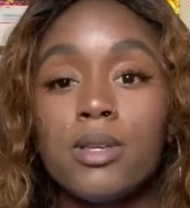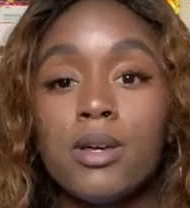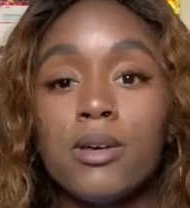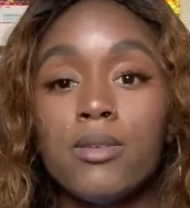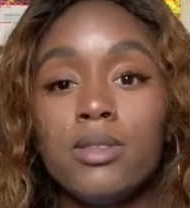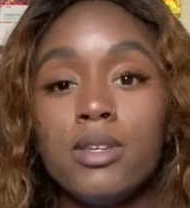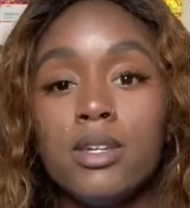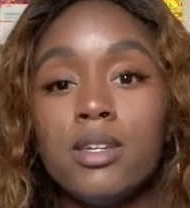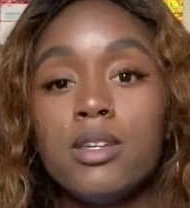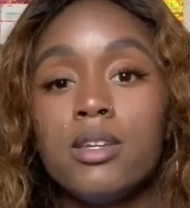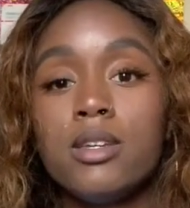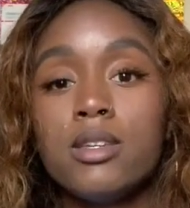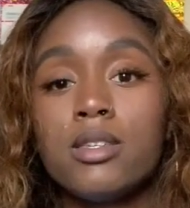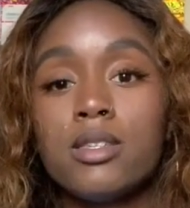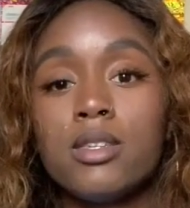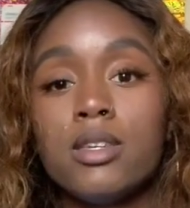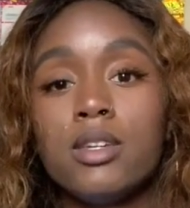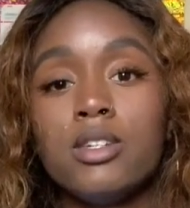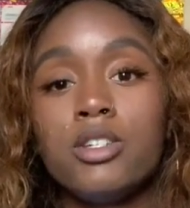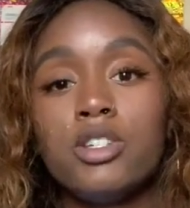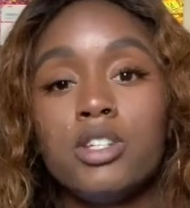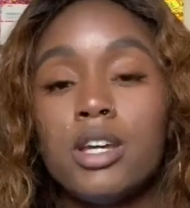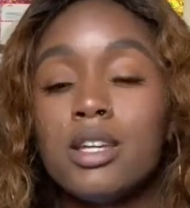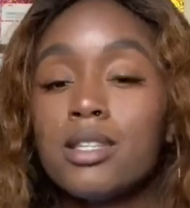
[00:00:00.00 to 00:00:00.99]
So this
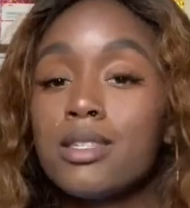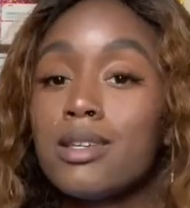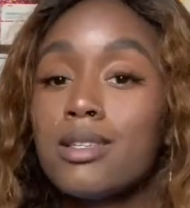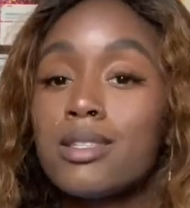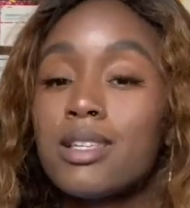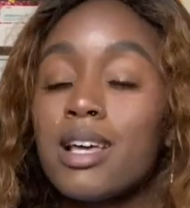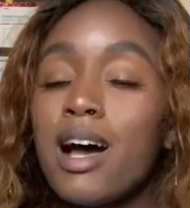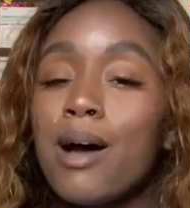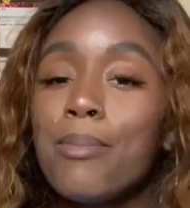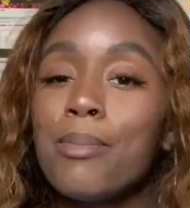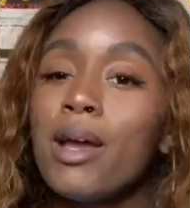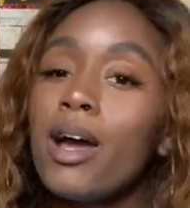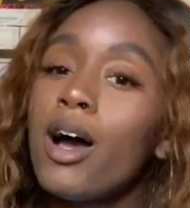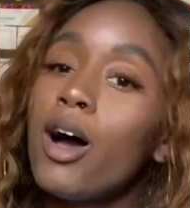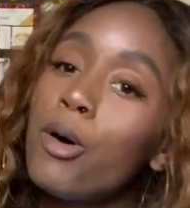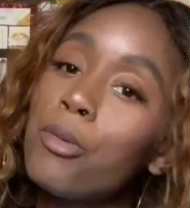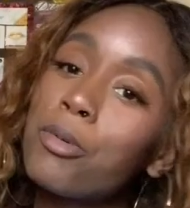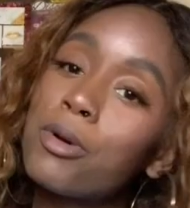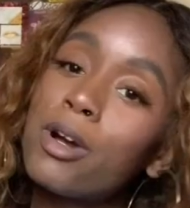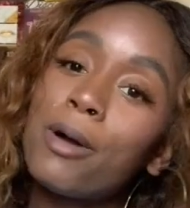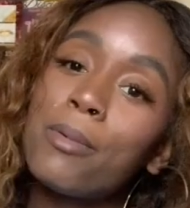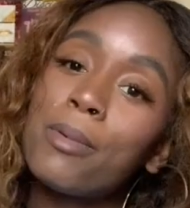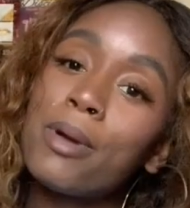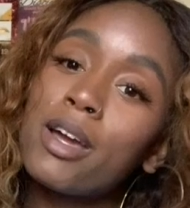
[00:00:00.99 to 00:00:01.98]
is just in time and
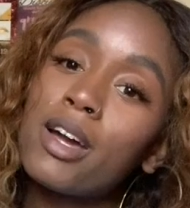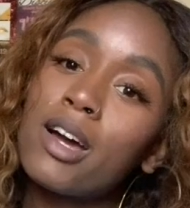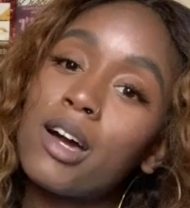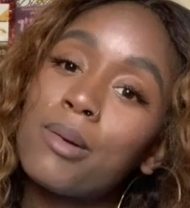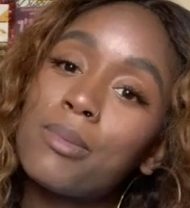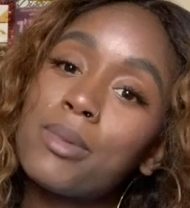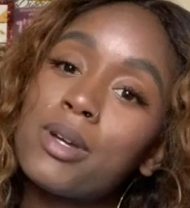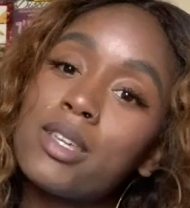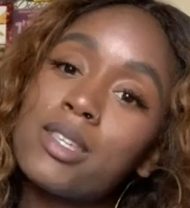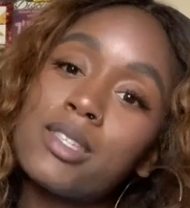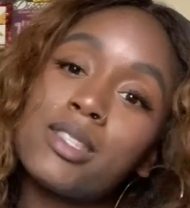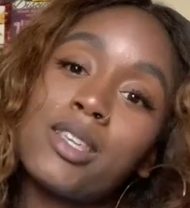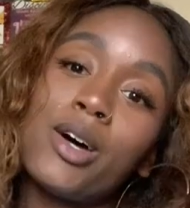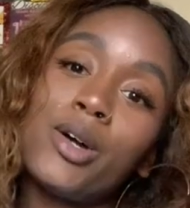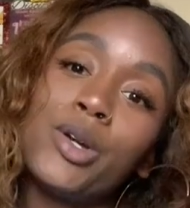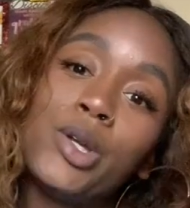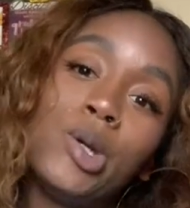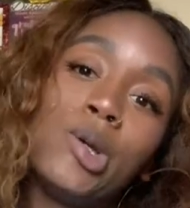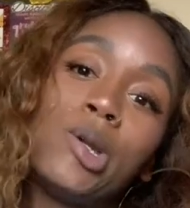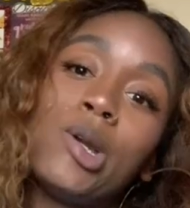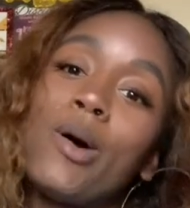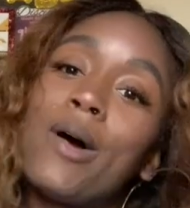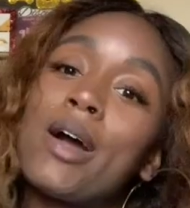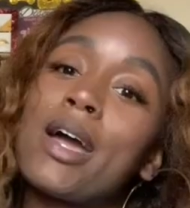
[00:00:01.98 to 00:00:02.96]
homecoming coming, so
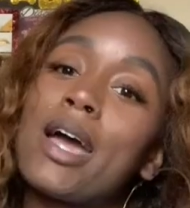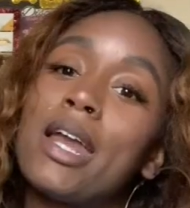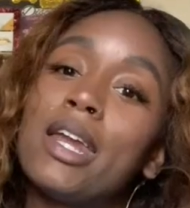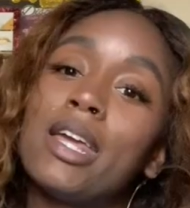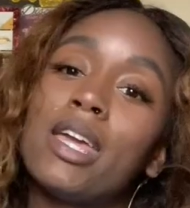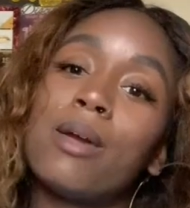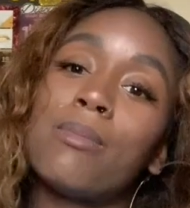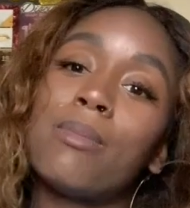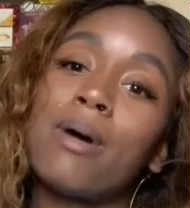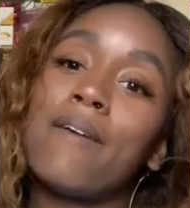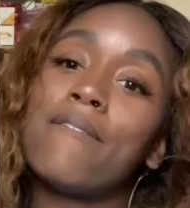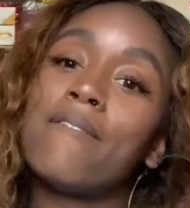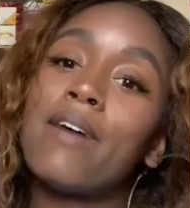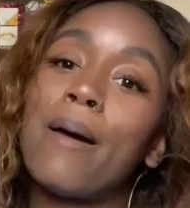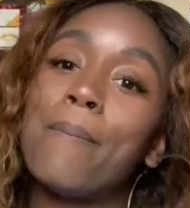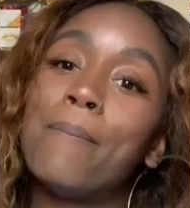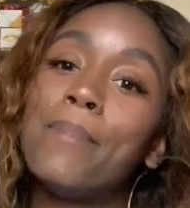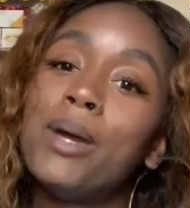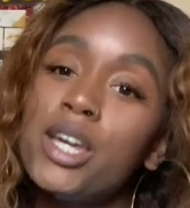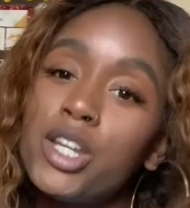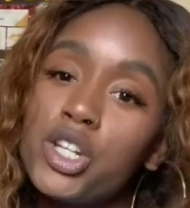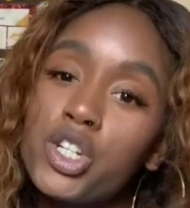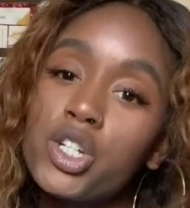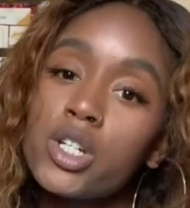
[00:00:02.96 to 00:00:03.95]
you know I gotta get my
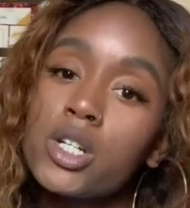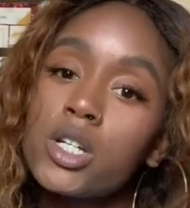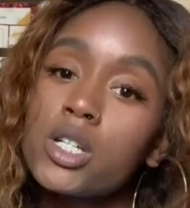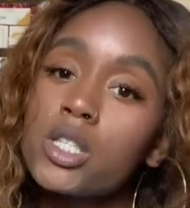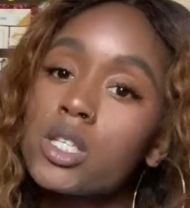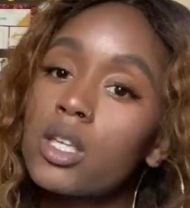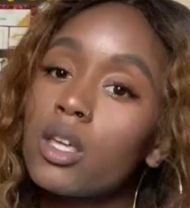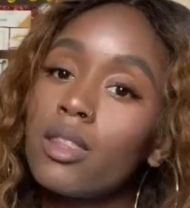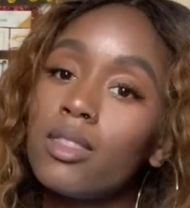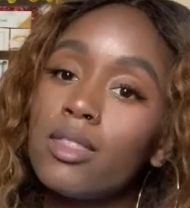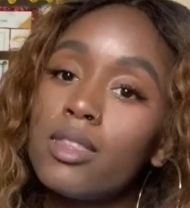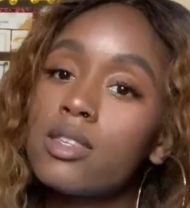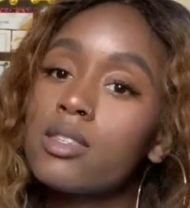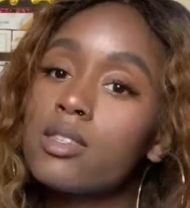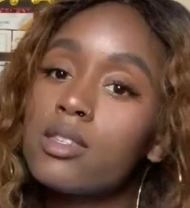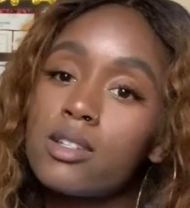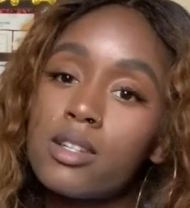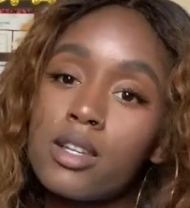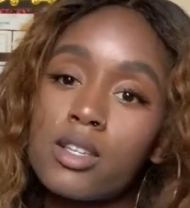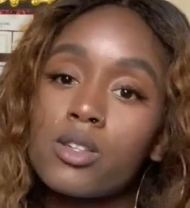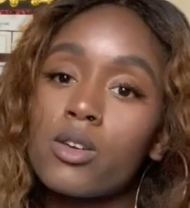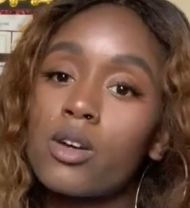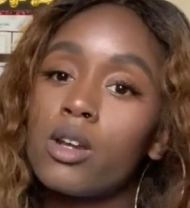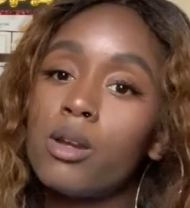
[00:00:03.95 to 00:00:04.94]
five pictures, and this
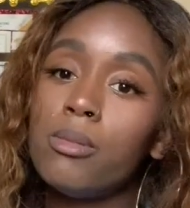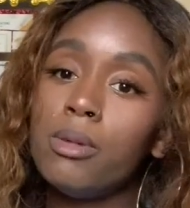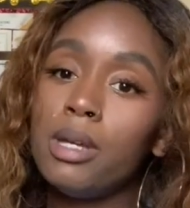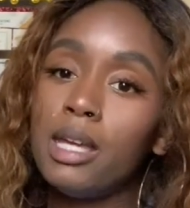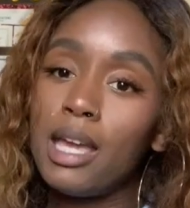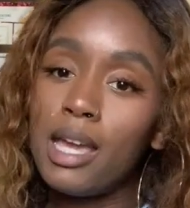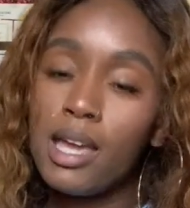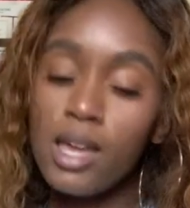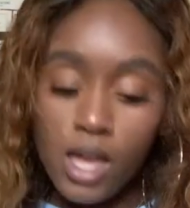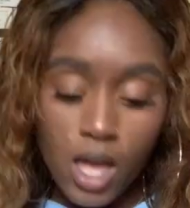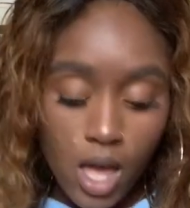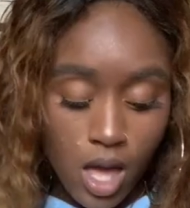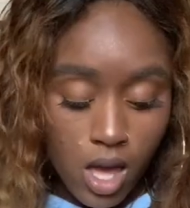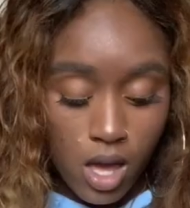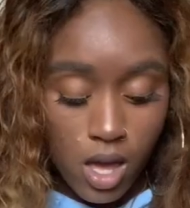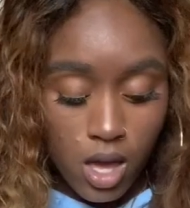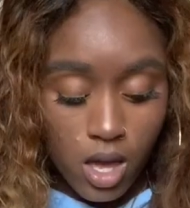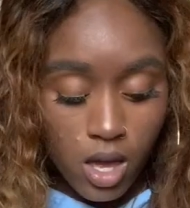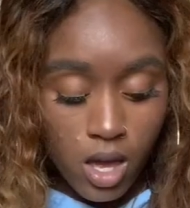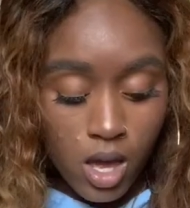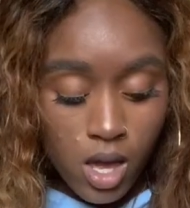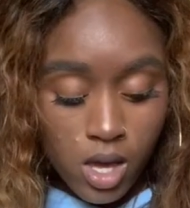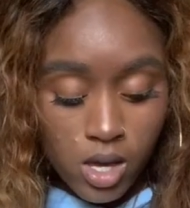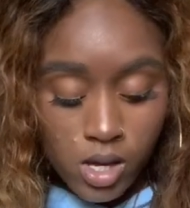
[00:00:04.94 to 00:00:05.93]
is just gonna be
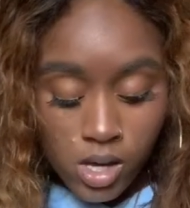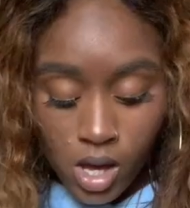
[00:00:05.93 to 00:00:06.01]
it.